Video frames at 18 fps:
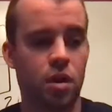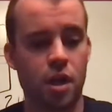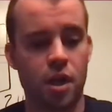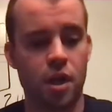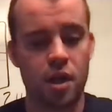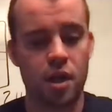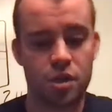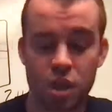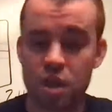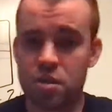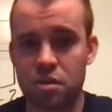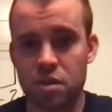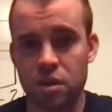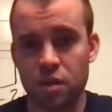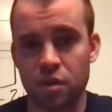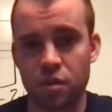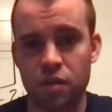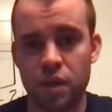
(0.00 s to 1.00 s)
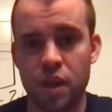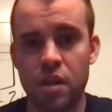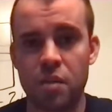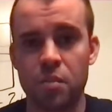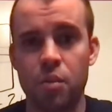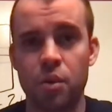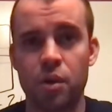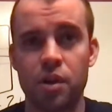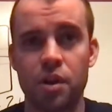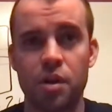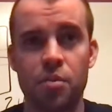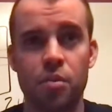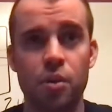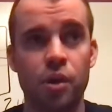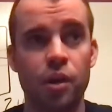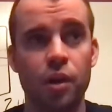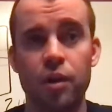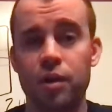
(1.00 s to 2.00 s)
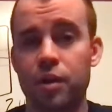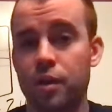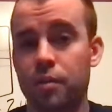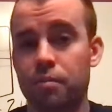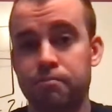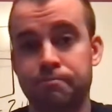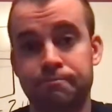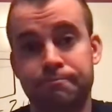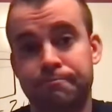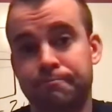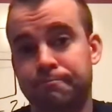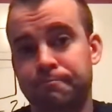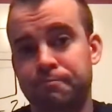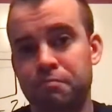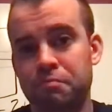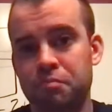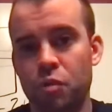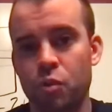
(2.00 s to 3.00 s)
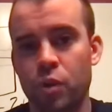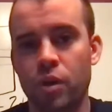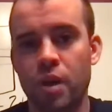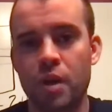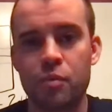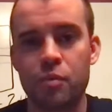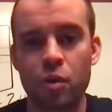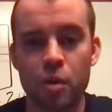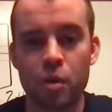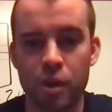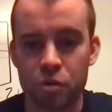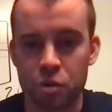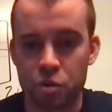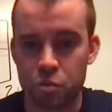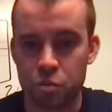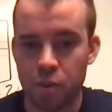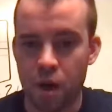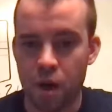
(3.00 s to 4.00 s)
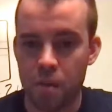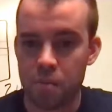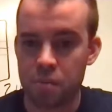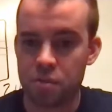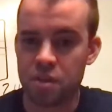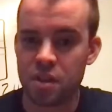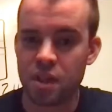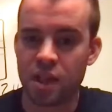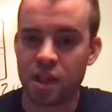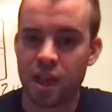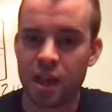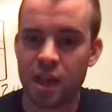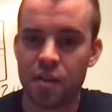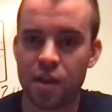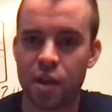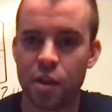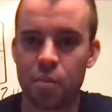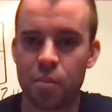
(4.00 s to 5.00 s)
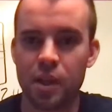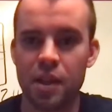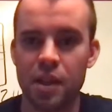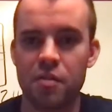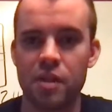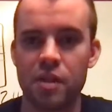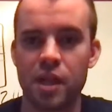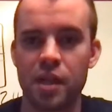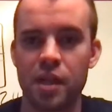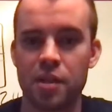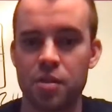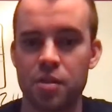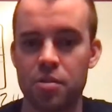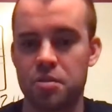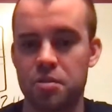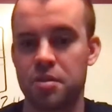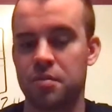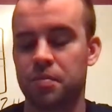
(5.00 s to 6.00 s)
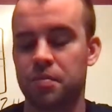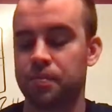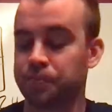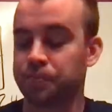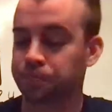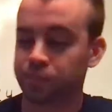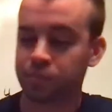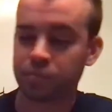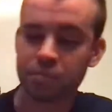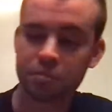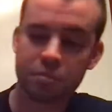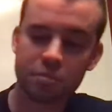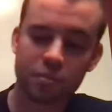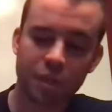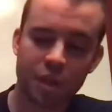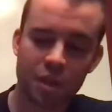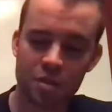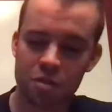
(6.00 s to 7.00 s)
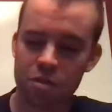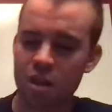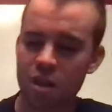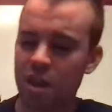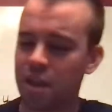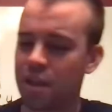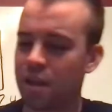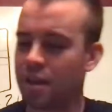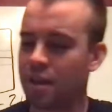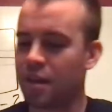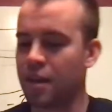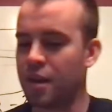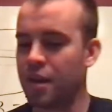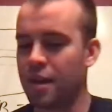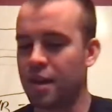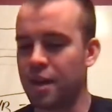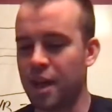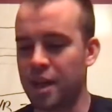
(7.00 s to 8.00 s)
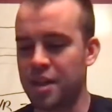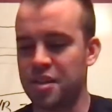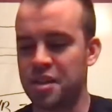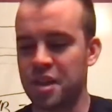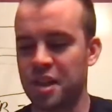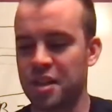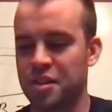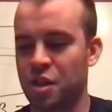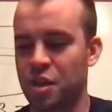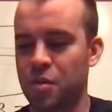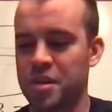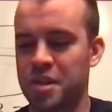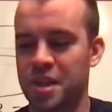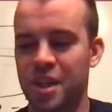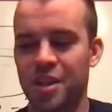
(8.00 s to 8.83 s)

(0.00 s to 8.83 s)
uh, adjust, you know, if they can put it there pretty good, then we don't have to worry about those problems and they kind of help alleviate those. And so I, I just think it's always an